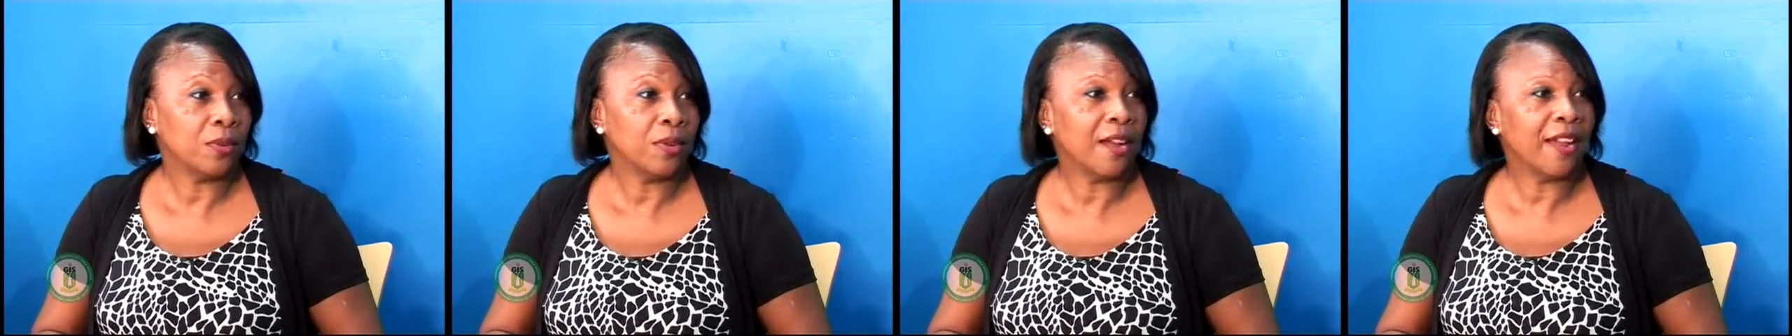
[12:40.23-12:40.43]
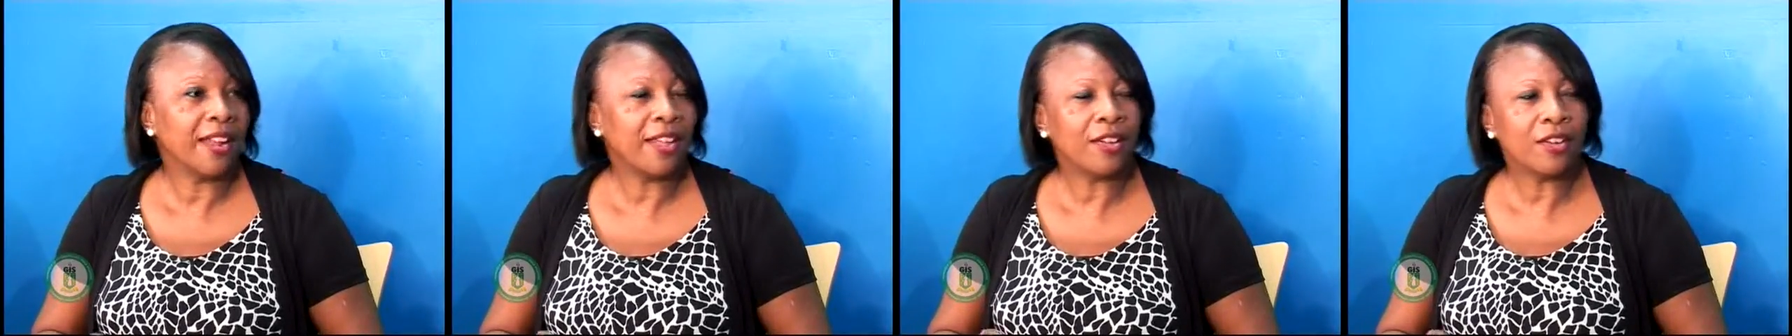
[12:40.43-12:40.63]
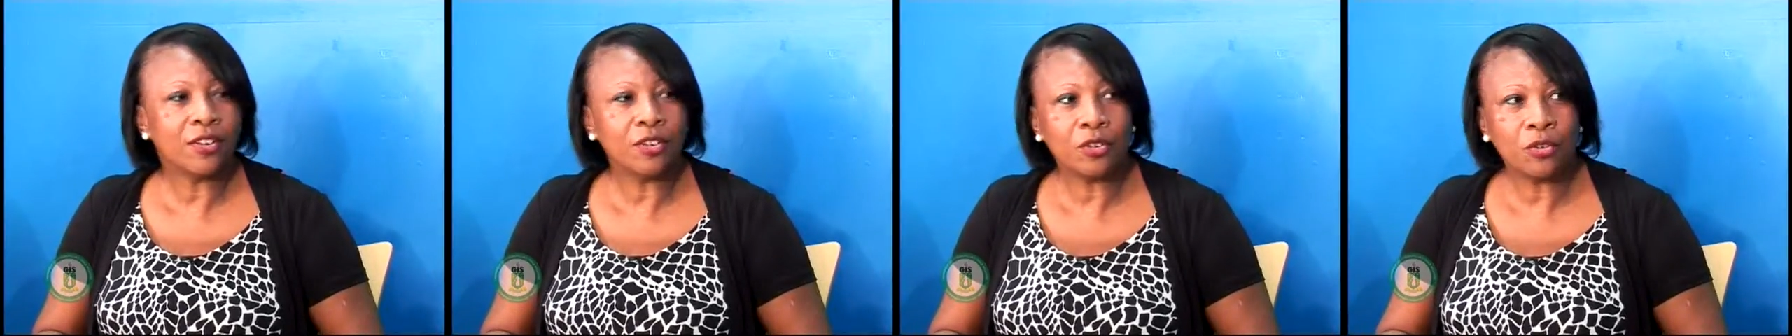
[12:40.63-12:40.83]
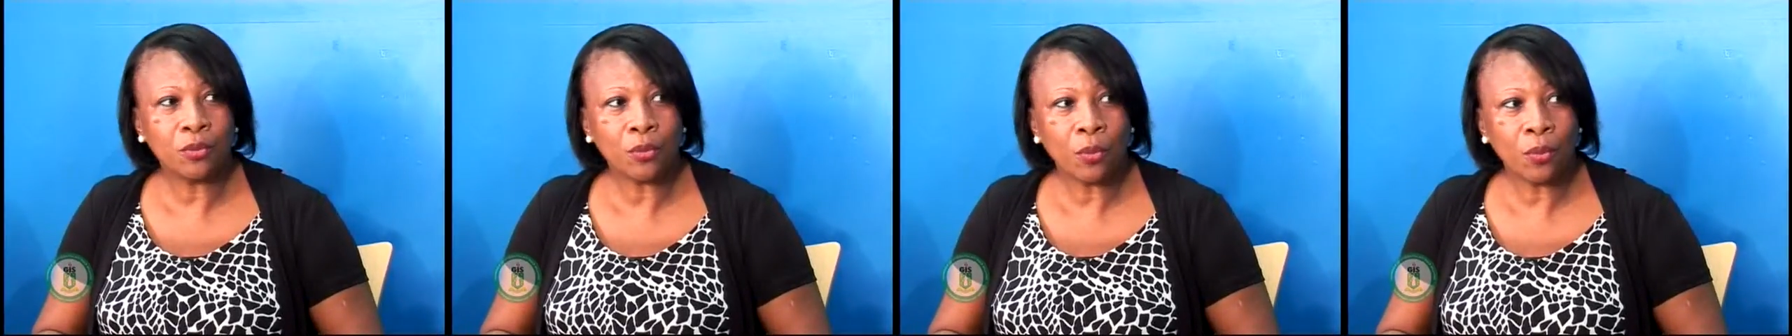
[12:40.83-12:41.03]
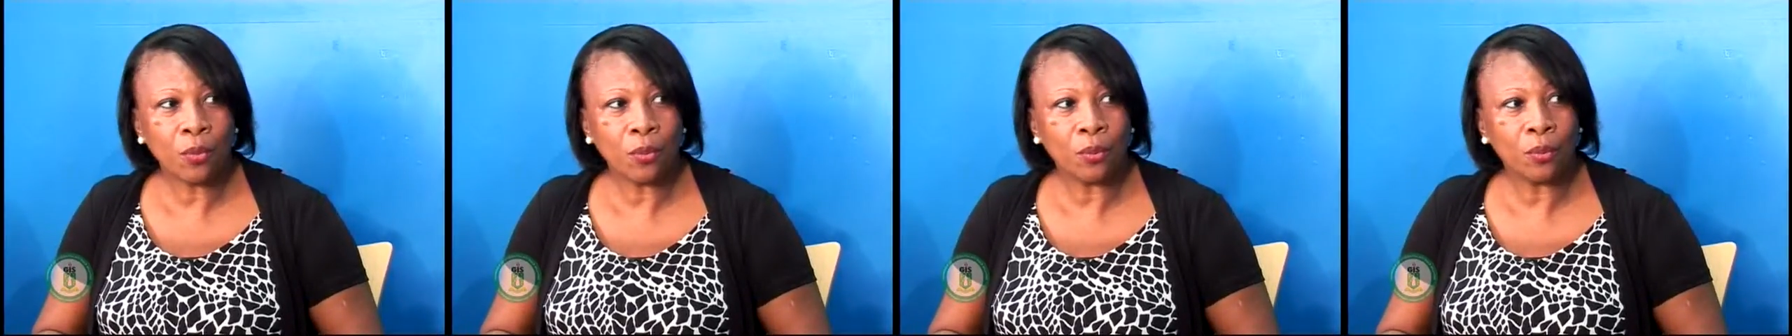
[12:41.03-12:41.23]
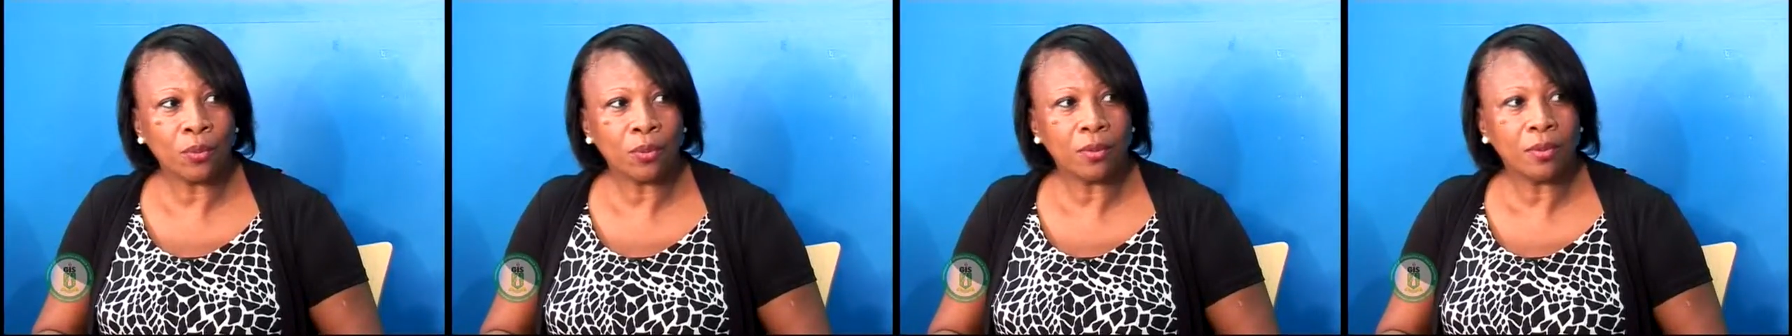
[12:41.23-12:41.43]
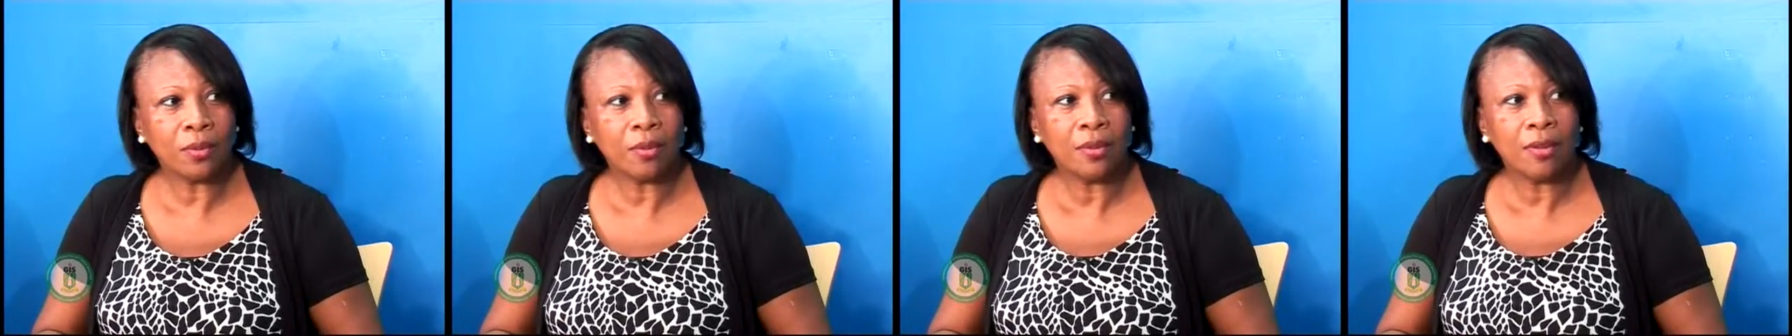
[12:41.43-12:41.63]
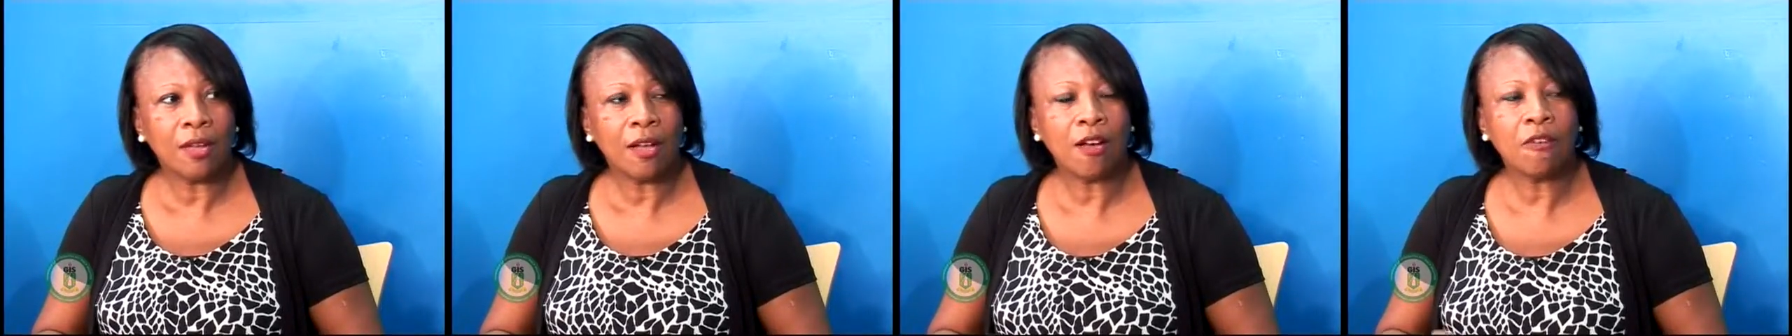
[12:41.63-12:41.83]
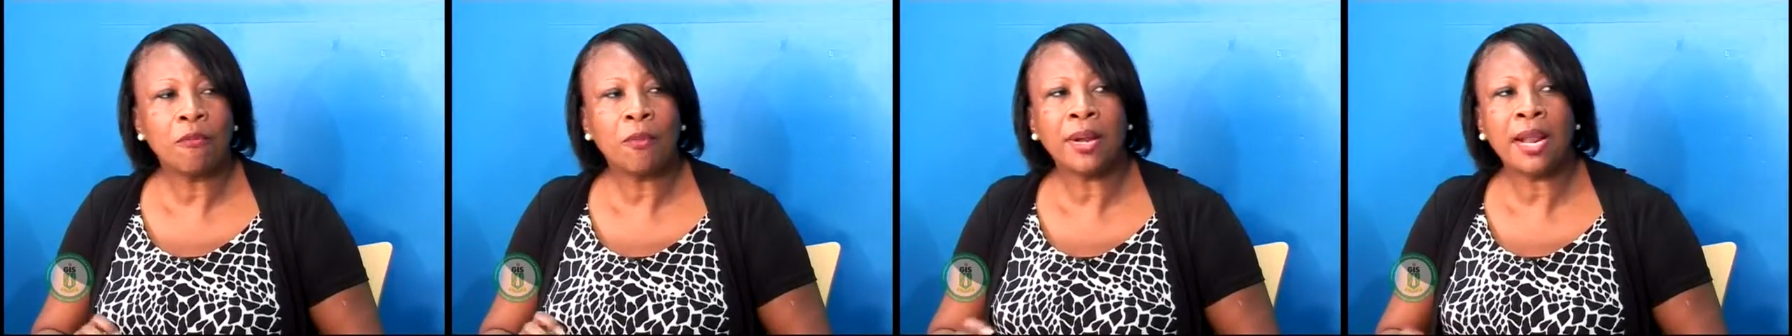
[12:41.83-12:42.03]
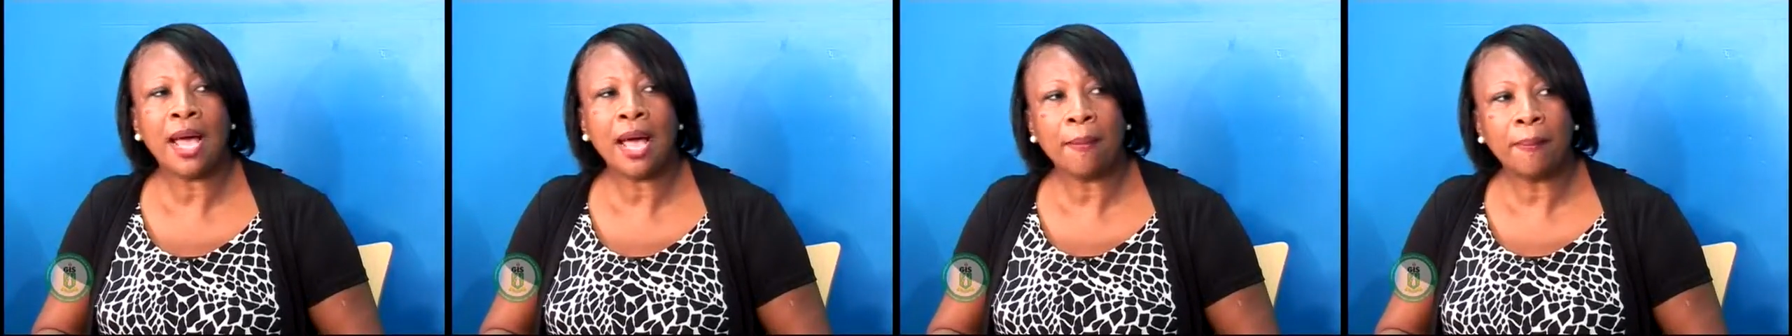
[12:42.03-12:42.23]
are in control of
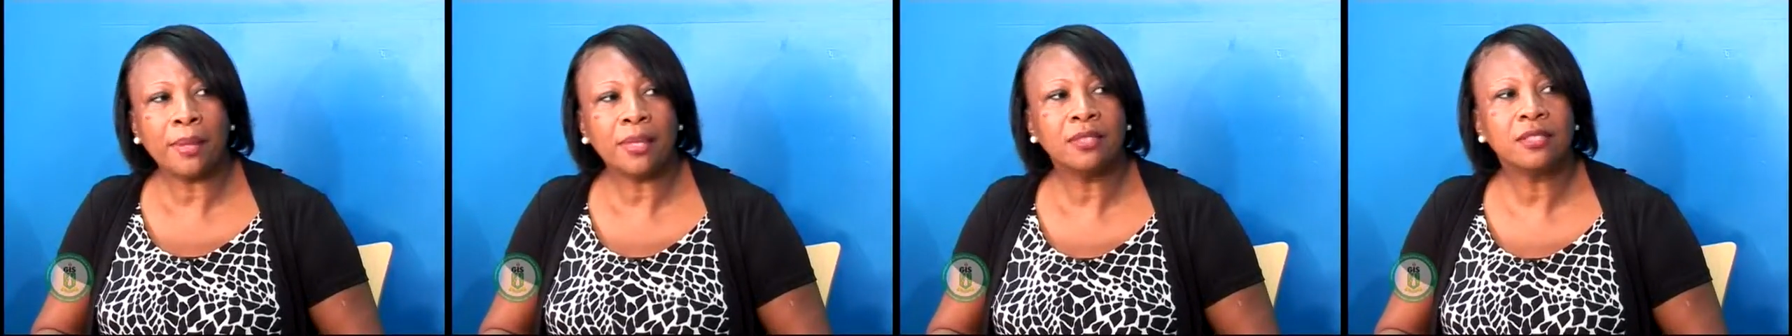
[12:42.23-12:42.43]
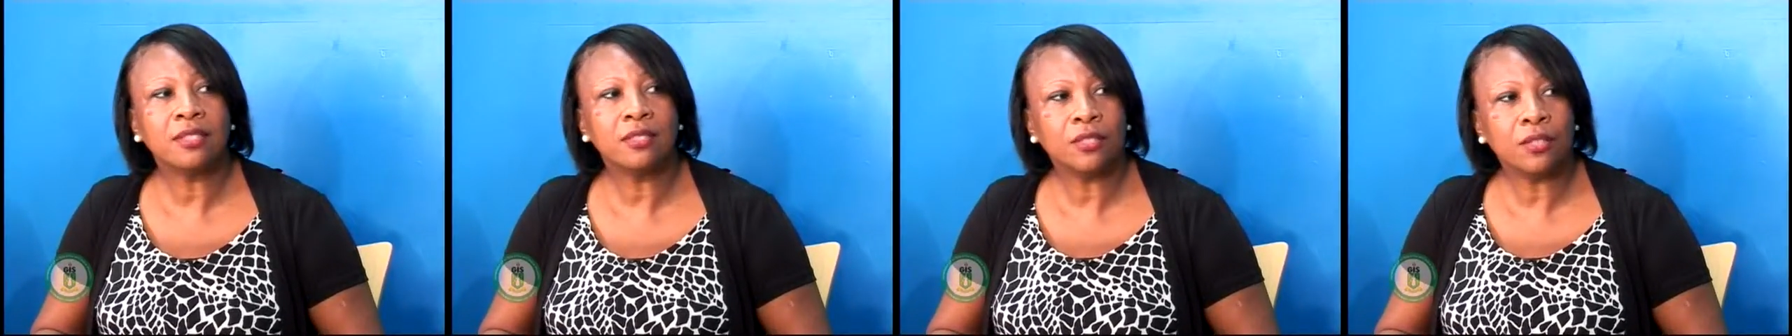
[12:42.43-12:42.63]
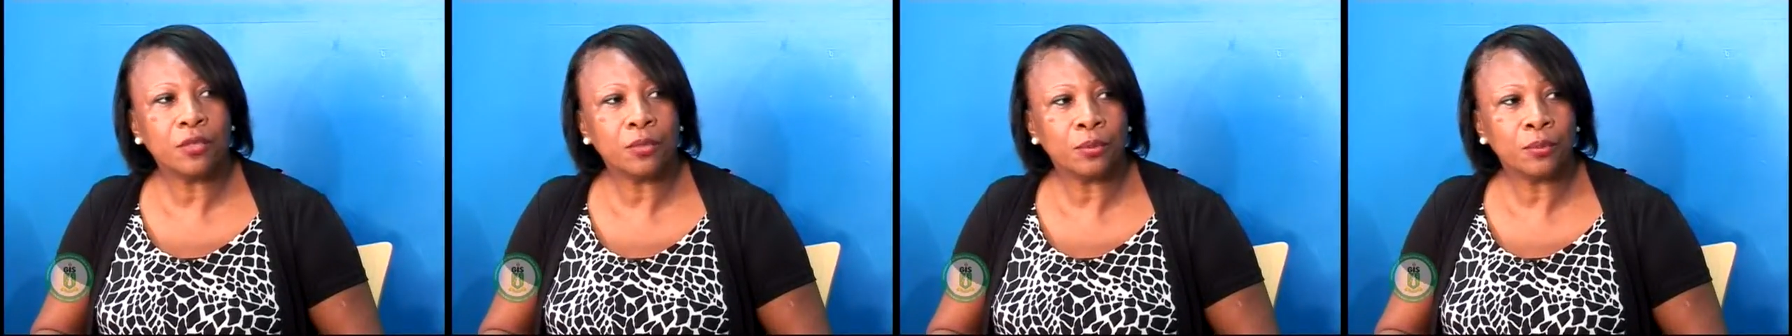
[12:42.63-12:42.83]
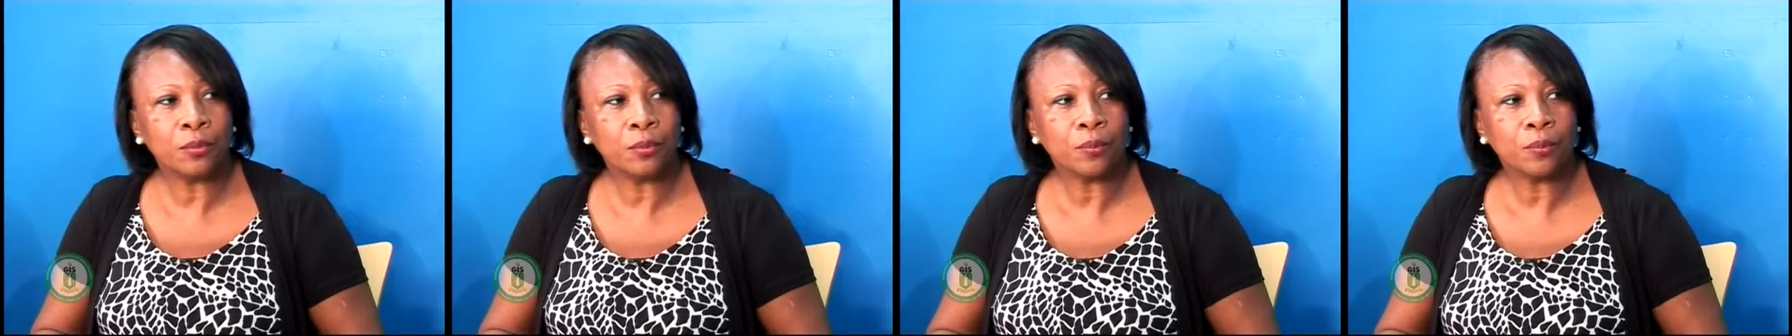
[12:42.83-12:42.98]
what happens to you